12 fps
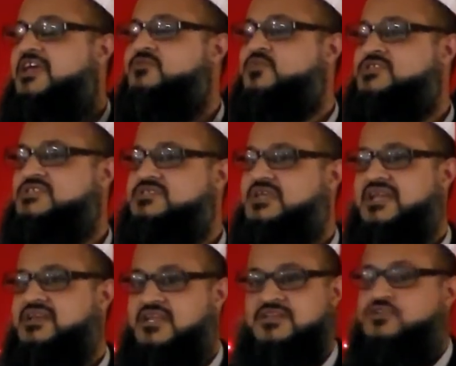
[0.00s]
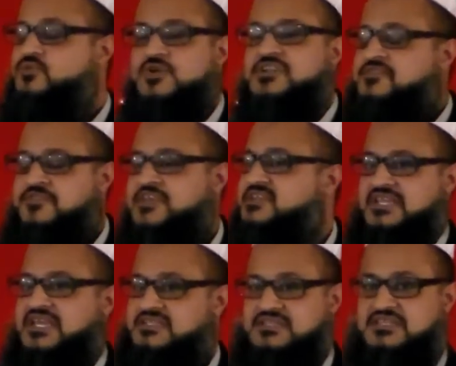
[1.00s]
It was, and you wouldn't think
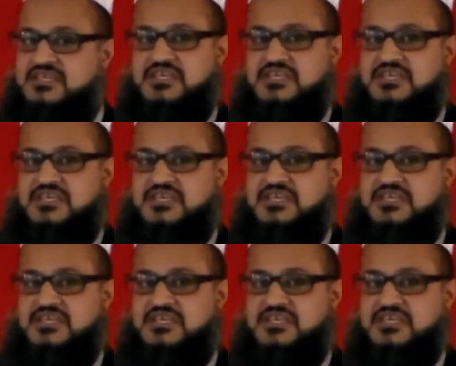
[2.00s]
that